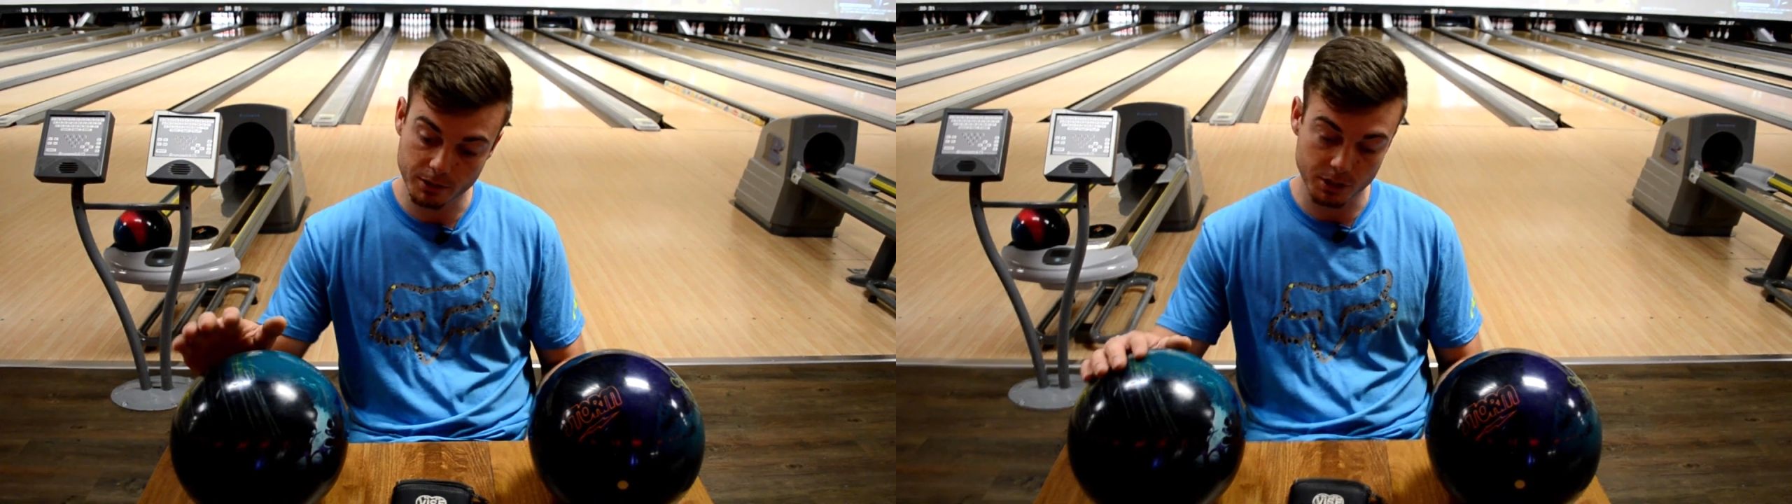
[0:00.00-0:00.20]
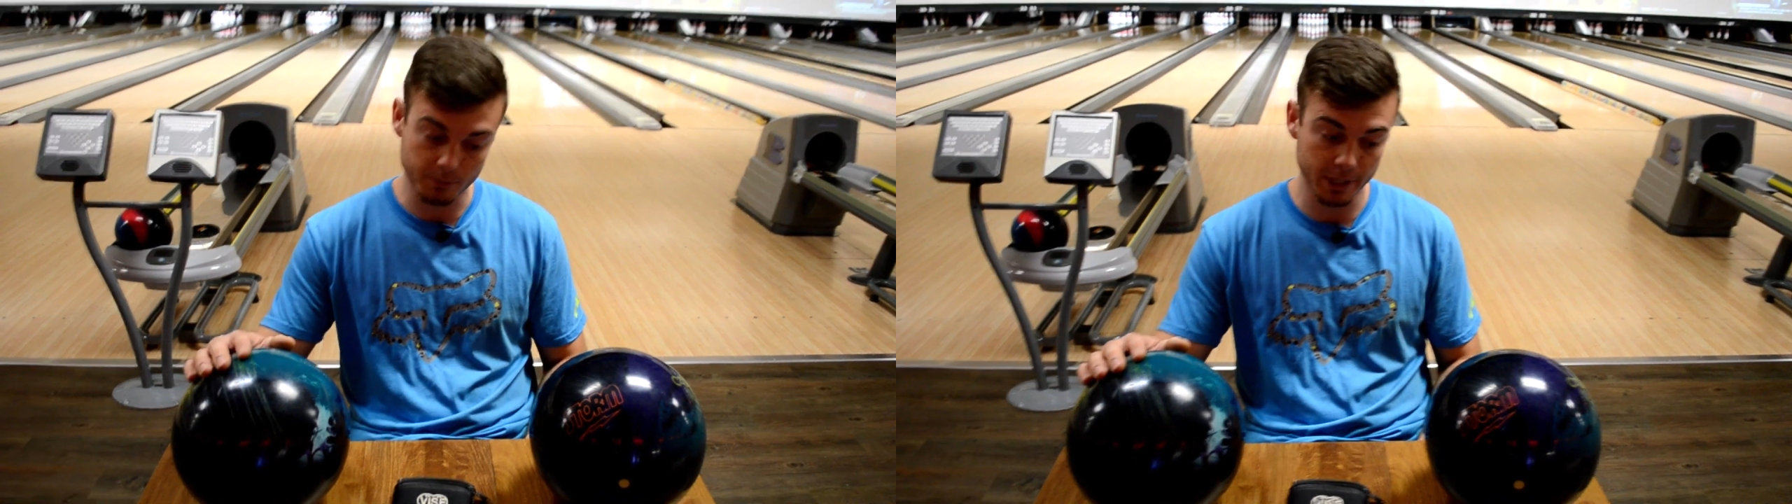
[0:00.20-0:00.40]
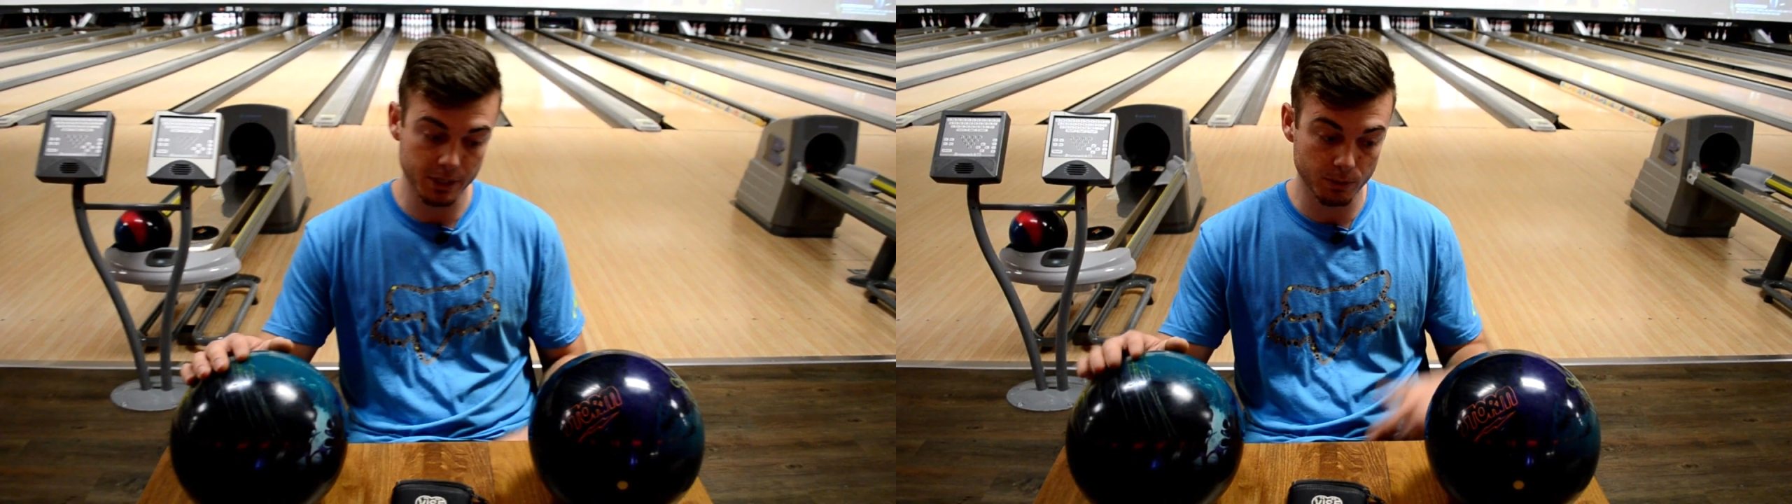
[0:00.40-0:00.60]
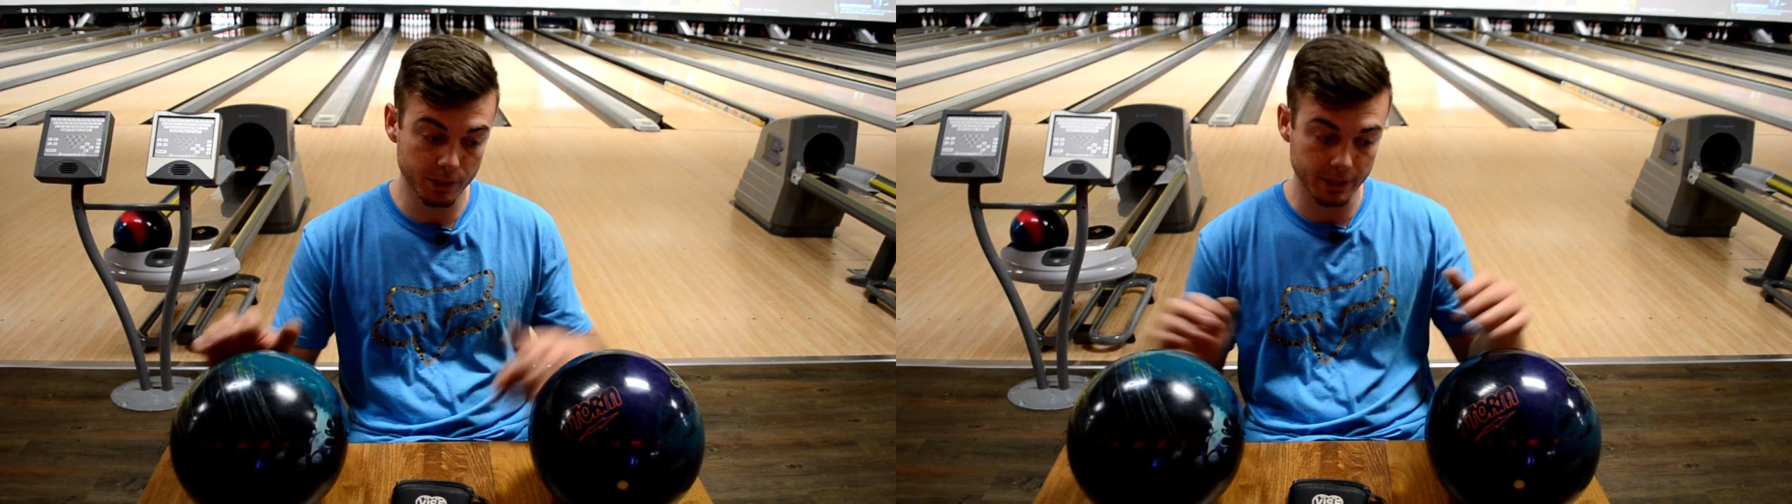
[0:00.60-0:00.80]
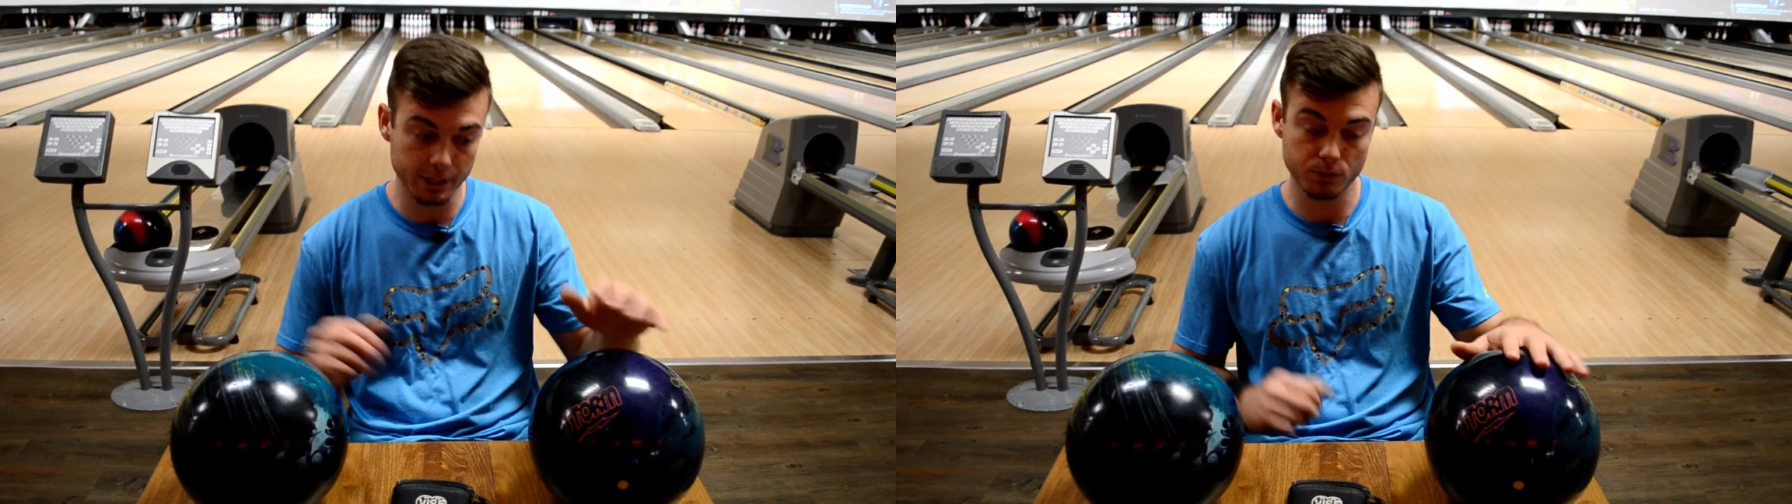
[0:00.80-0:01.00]
which is going to be this
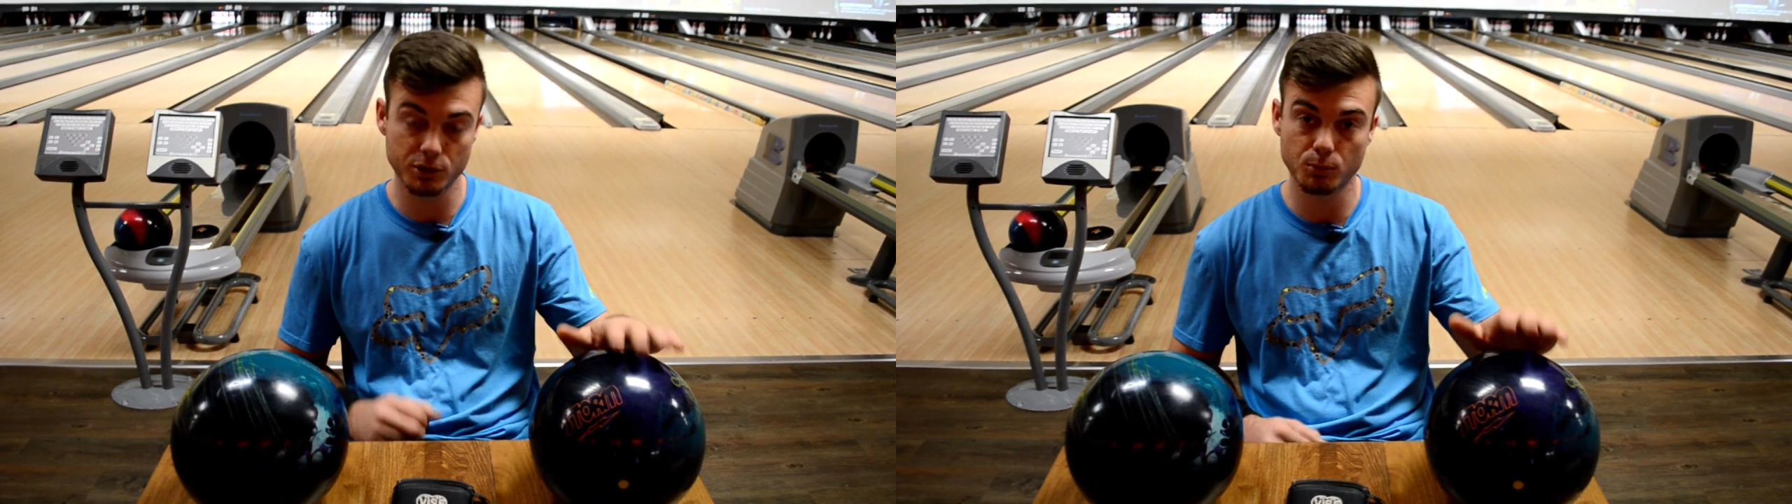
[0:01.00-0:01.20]
one, and this one's